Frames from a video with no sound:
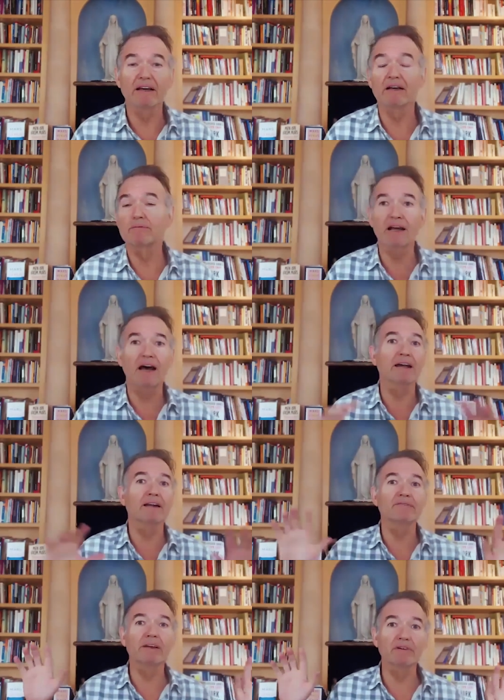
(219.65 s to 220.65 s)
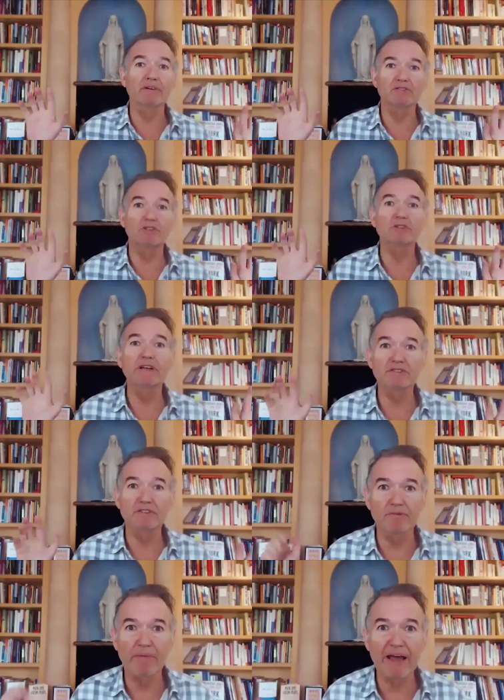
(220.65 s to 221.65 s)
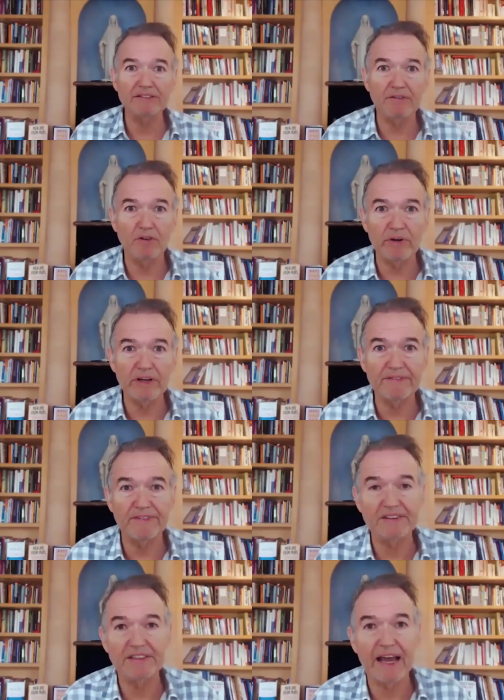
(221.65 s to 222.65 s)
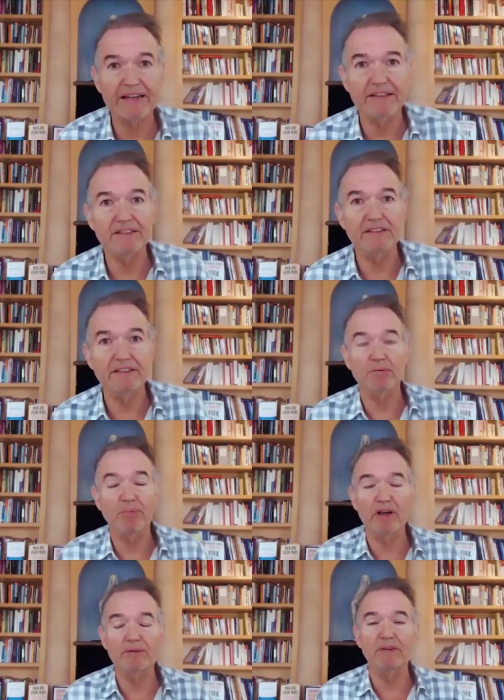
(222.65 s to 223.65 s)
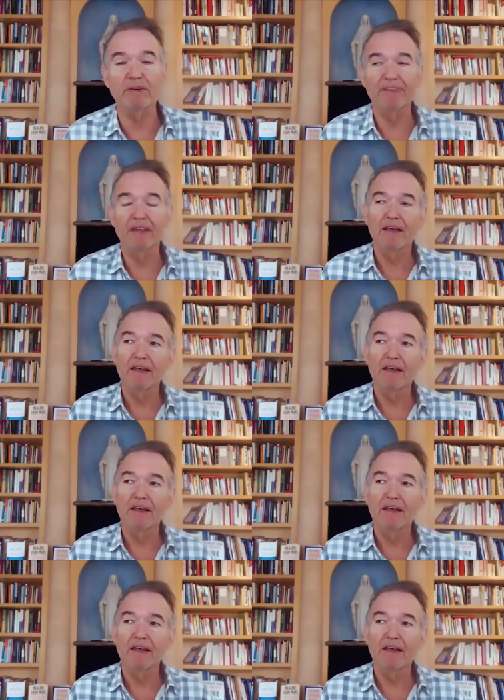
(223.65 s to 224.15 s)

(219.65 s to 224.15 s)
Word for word: oh my god i've never two years of massive grief and sadness and disappointment